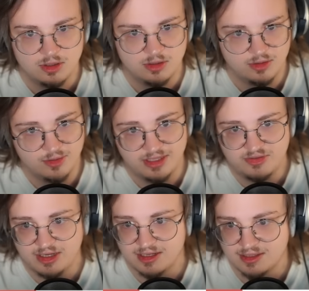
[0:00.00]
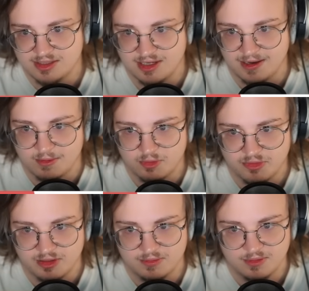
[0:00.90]
Oh, that's fine. It isn't sunny day. We're
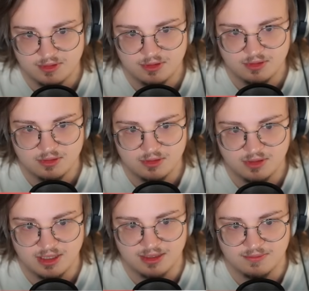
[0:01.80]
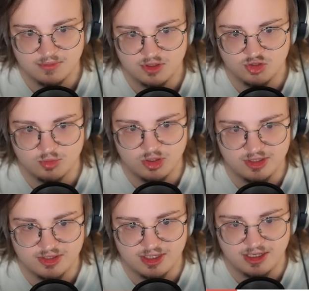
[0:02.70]
fine. Okay. Azumarill
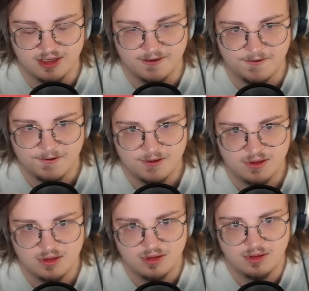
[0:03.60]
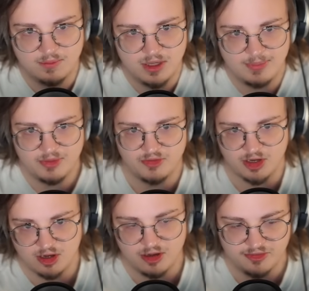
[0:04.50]
is gonna pop the fuck off